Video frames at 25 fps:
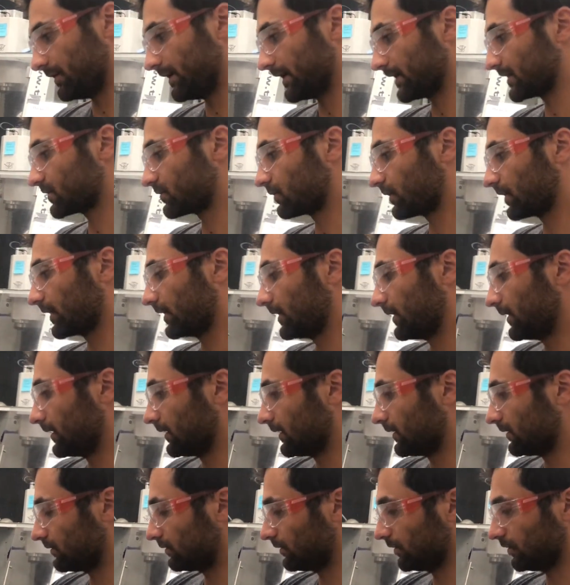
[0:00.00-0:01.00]
next we're going
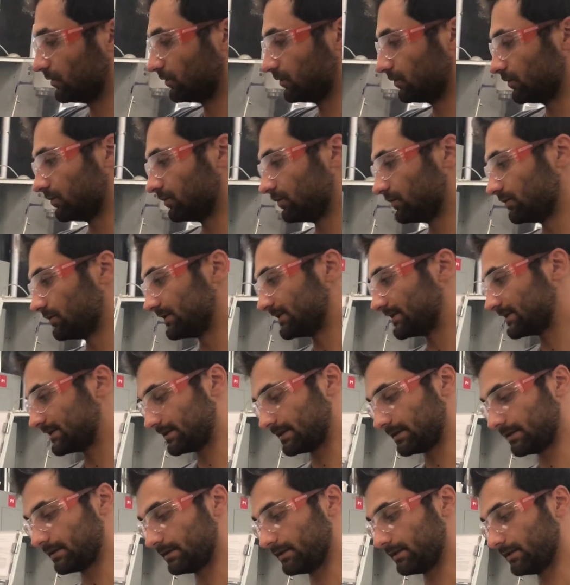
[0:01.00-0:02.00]
to
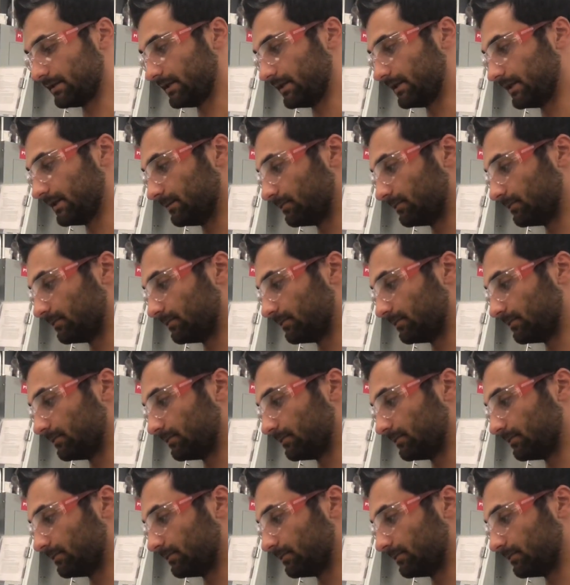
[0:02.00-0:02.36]
use the